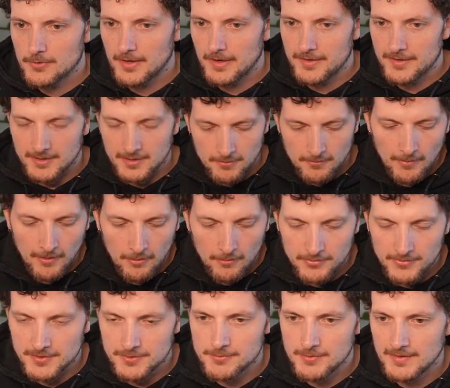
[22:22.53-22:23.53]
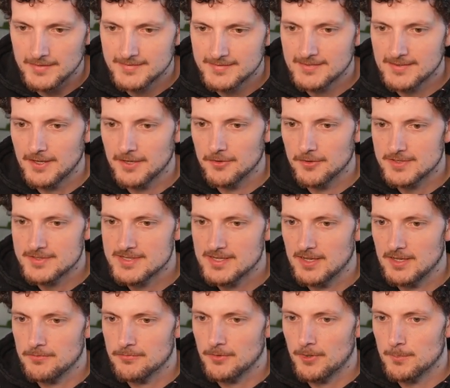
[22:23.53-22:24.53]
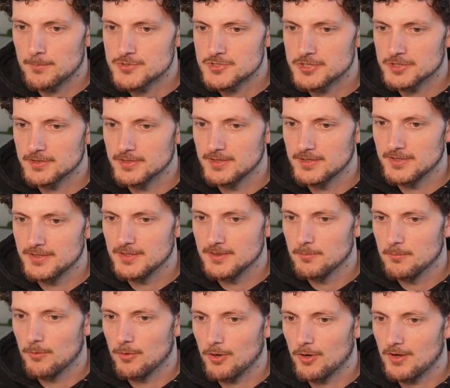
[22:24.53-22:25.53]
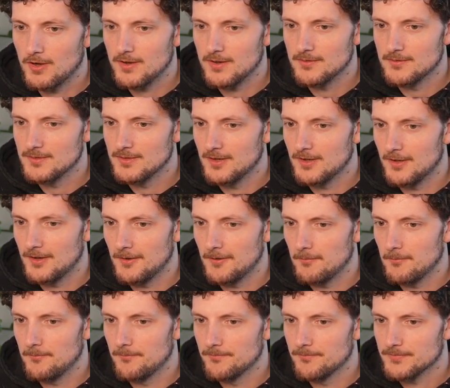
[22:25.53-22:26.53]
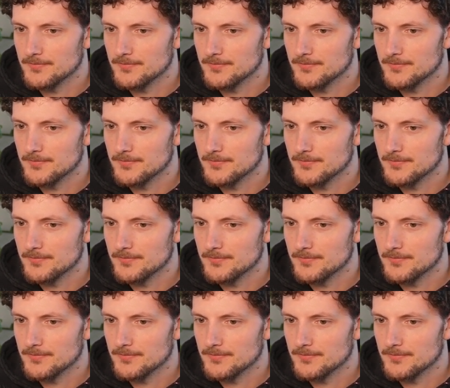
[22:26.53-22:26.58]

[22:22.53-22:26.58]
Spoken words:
getting around that Rust cannot have optionally more. And